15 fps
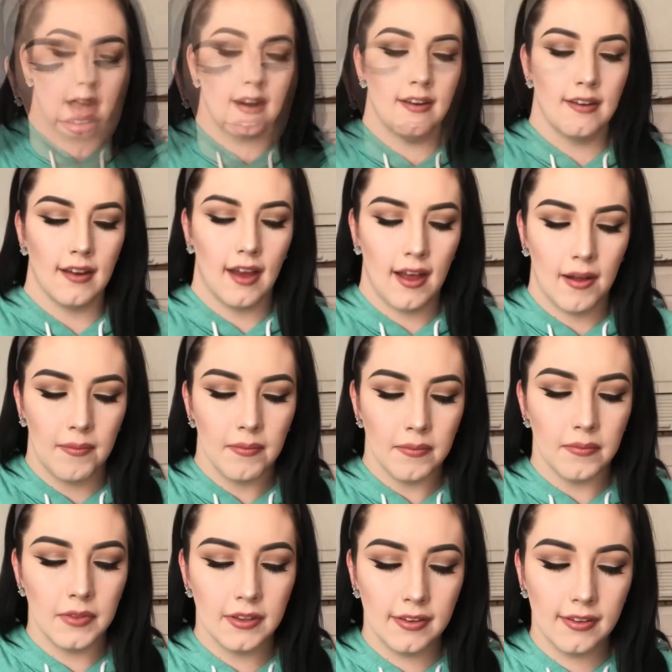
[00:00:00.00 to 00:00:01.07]
And
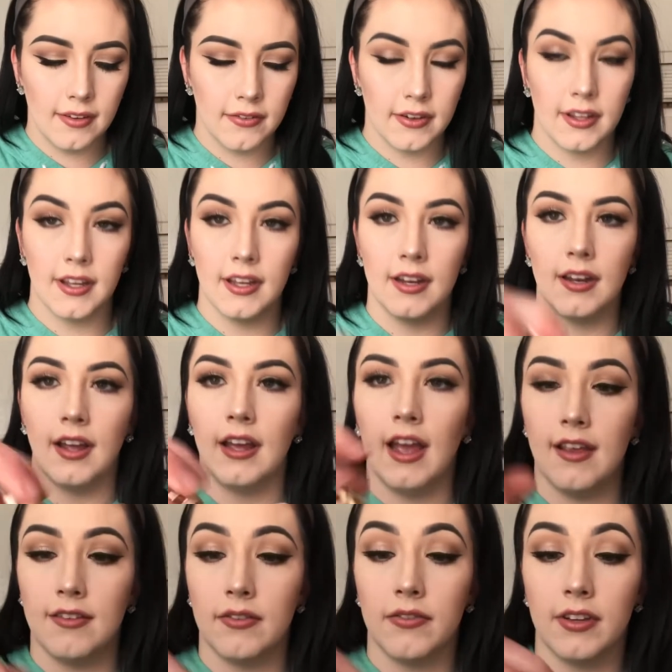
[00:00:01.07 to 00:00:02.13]
this is
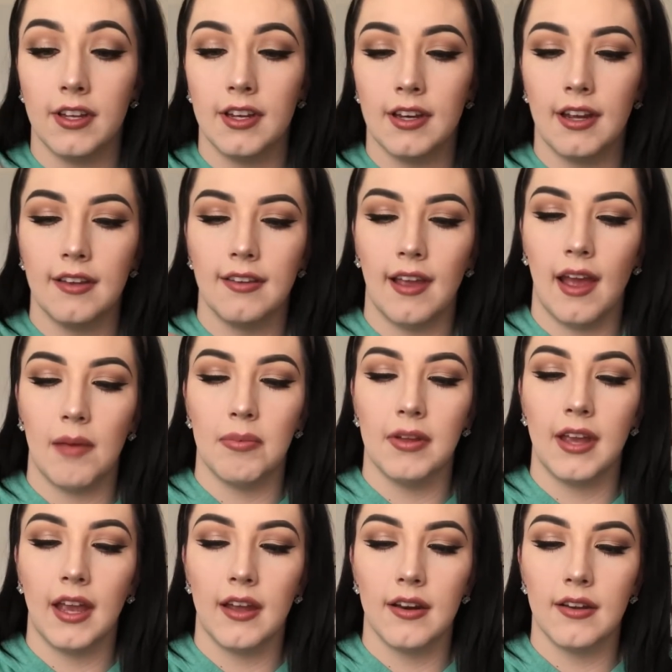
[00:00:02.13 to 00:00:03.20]
has a really nice
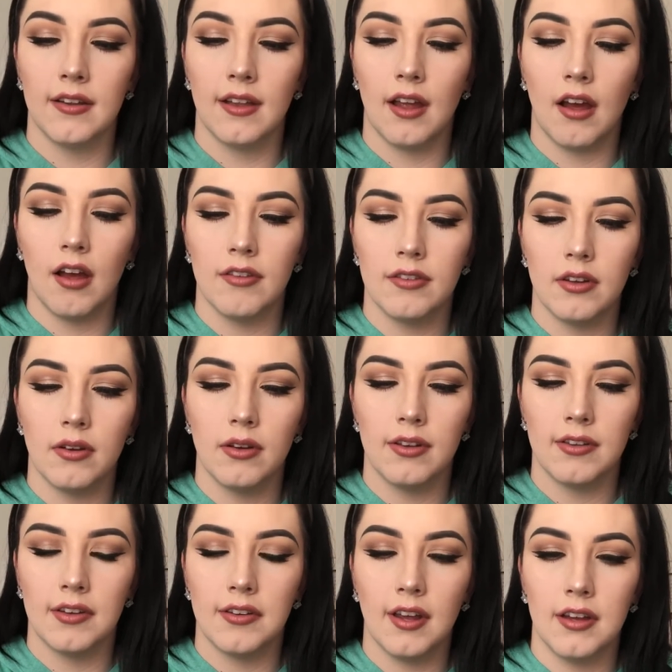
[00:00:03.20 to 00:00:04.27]
applicator that also is
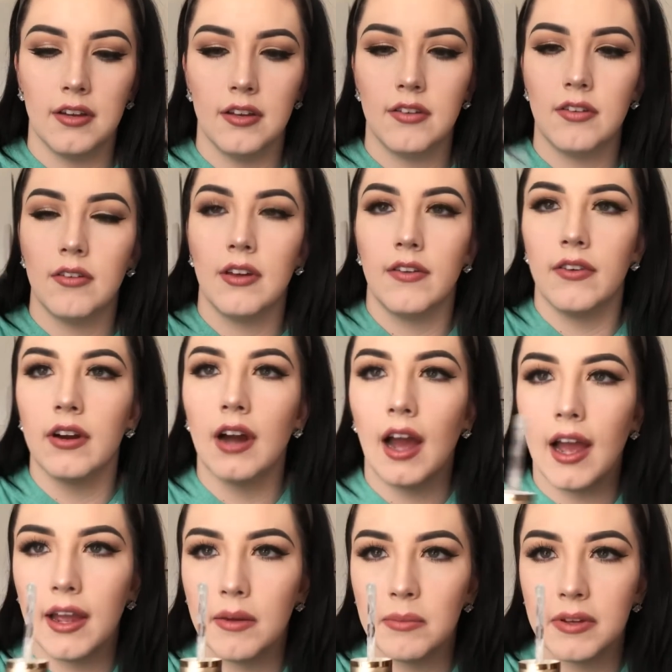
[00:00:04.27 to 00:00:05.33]
intended to give your
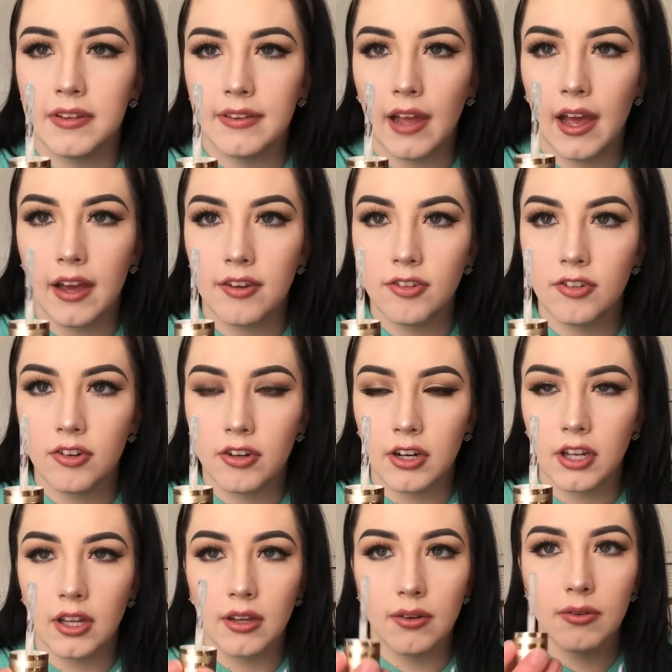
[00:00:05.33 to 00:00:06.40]
eye a massage
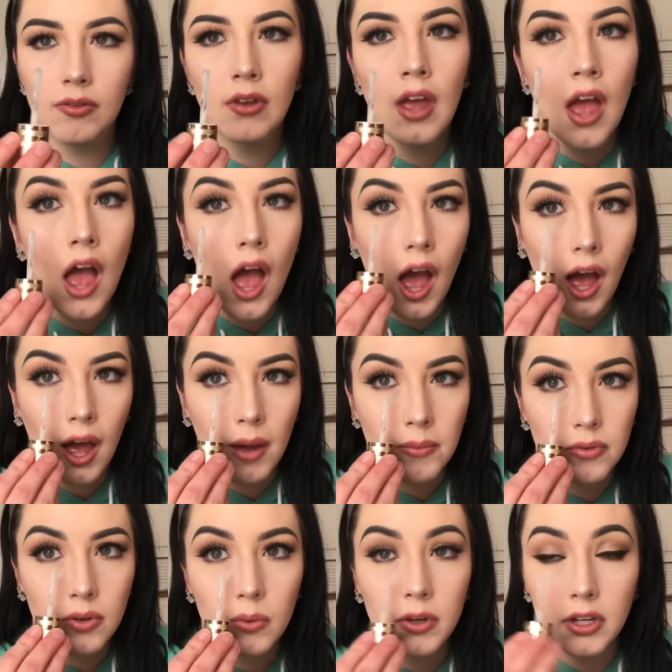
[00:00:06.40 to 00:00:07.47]
during use.
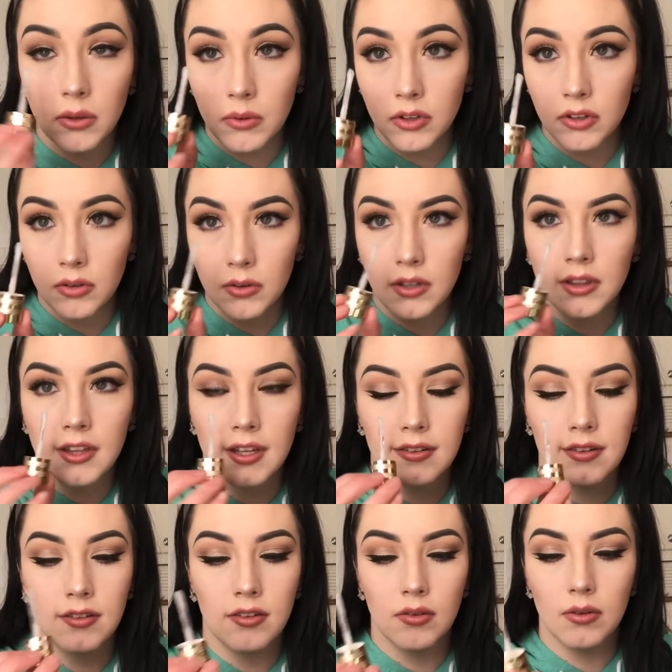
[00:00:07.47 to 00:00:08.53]
So what you would do with this
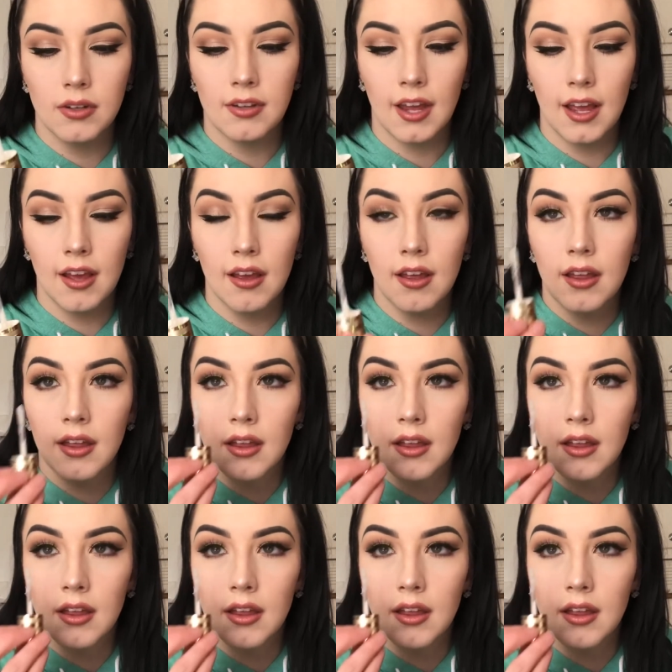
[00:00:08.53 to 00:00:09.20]
is you would take